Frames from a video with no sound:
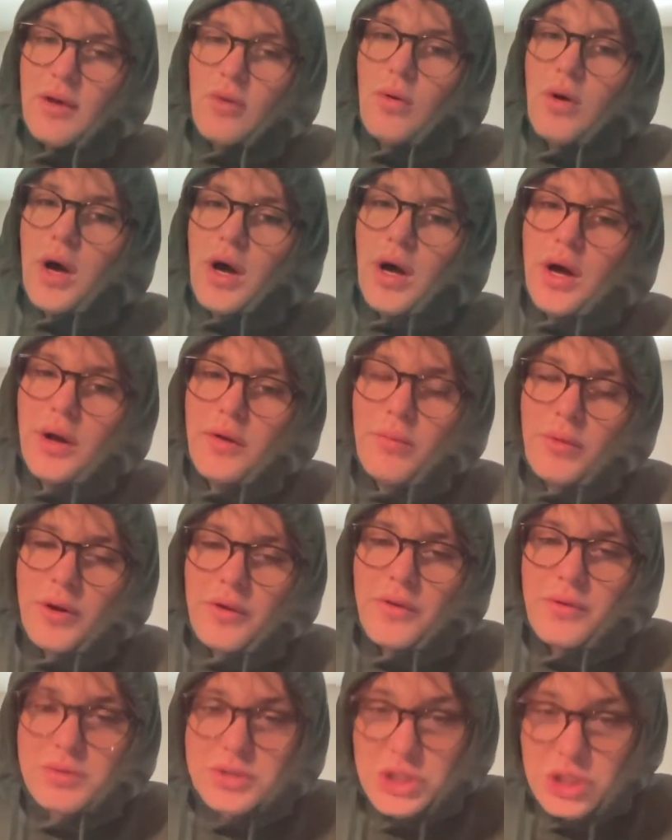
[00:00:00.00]

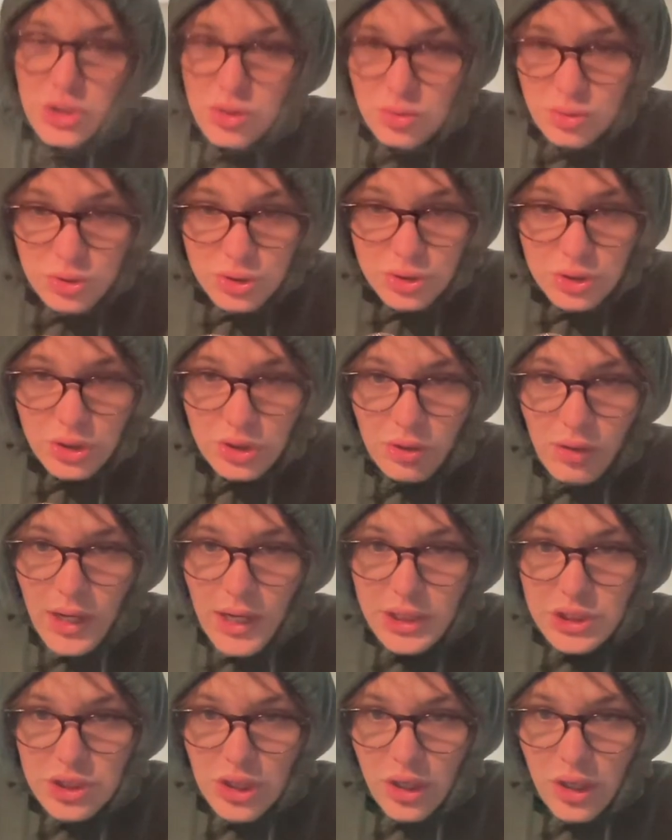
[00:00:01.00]
where there was a huge
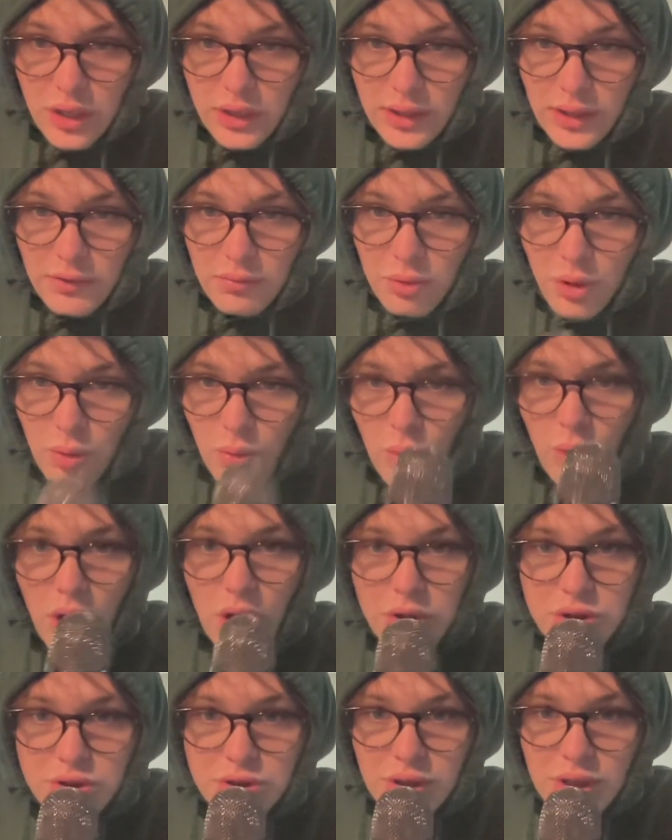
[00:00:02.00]
crash on, guess what,
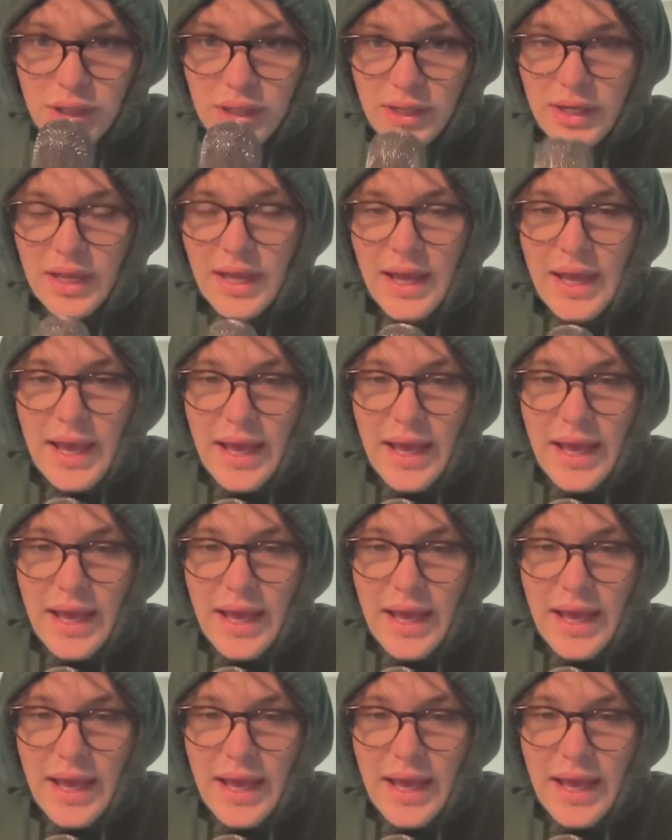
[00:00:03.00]
Wall Street,